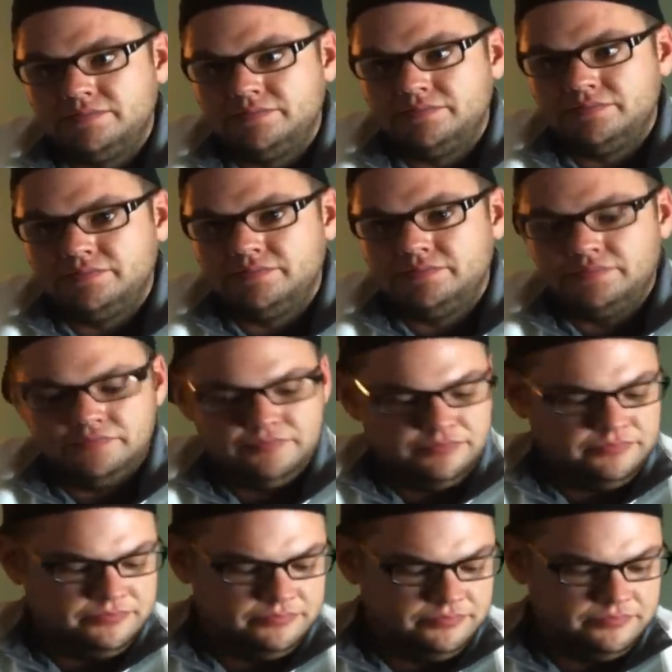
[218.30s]

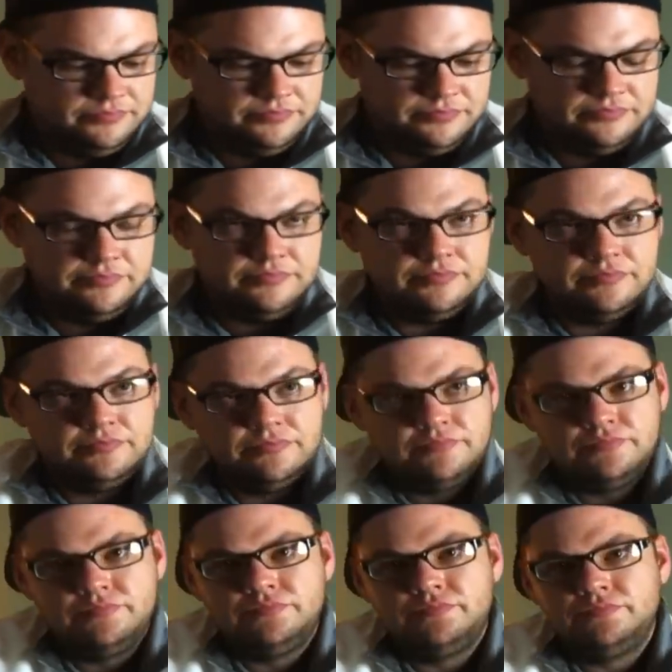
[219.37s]

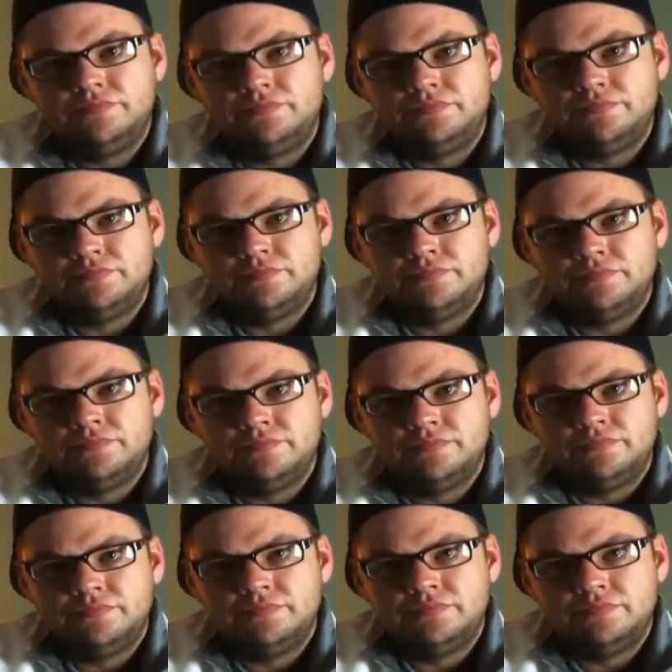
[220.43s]

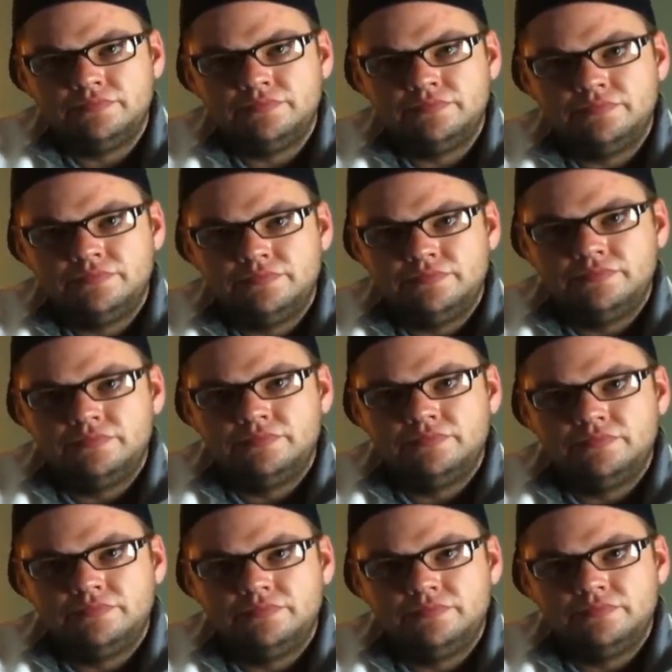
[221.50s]
No one is speaking in this clip.